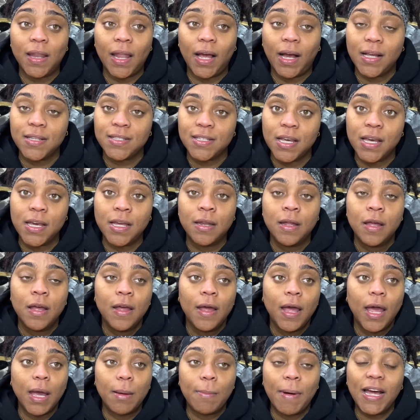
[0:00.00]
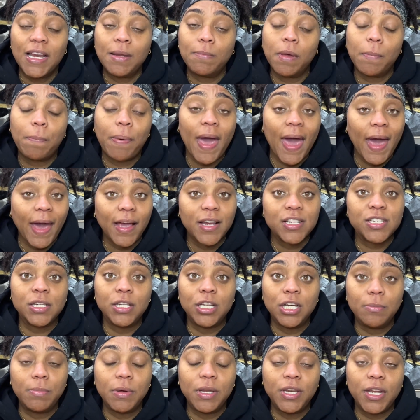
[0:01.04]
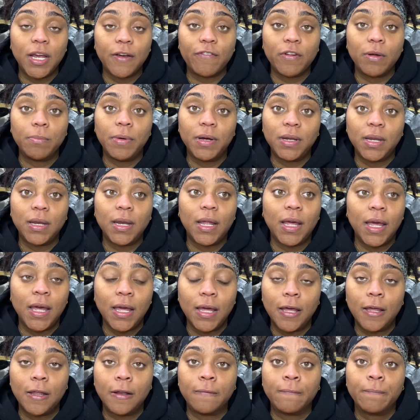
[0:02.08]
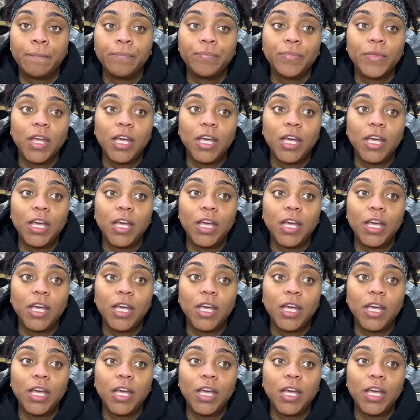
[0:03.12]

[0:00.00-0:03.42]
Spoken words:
Like I said, it might have been packaged a little bit different, but in the end,